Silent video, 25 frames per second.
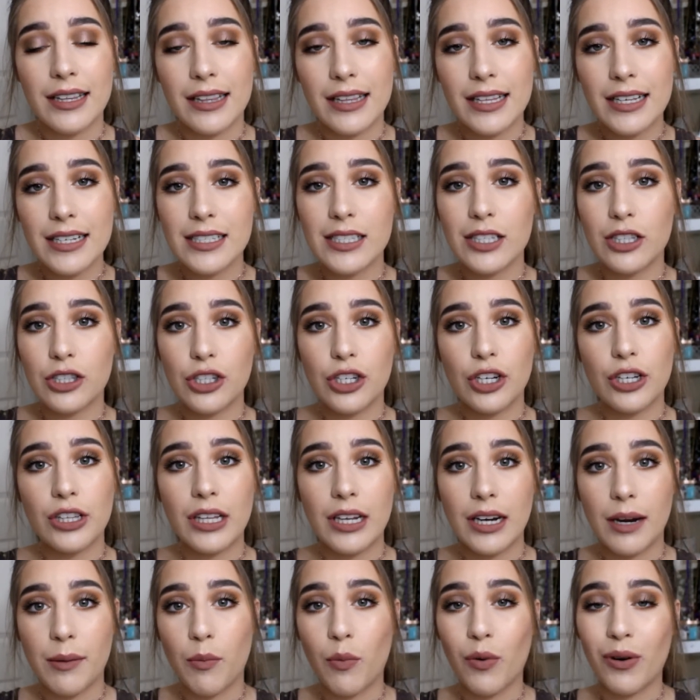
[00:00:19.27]
this look
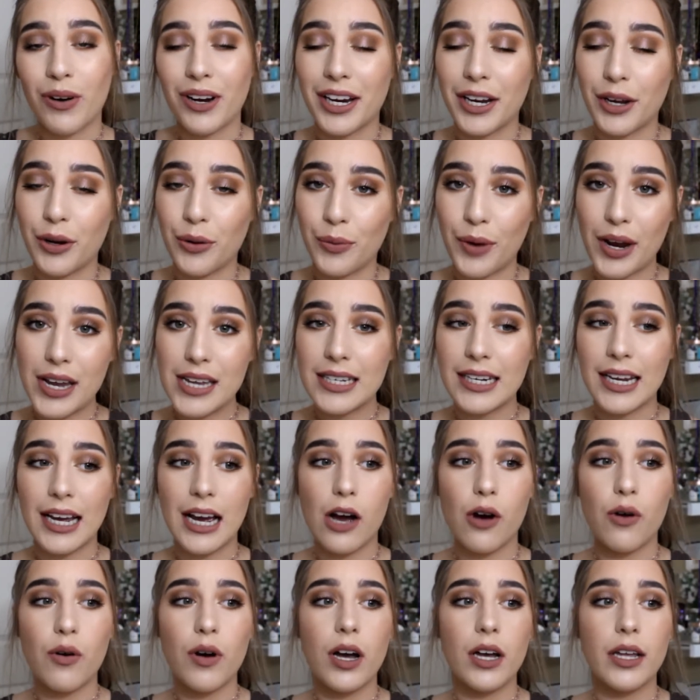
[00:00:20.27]
that I'm wearing right
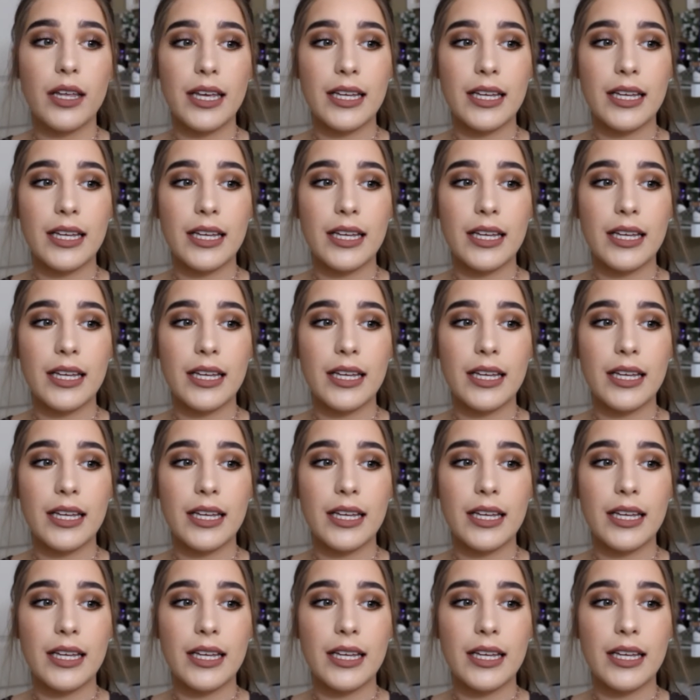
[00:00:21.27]
now.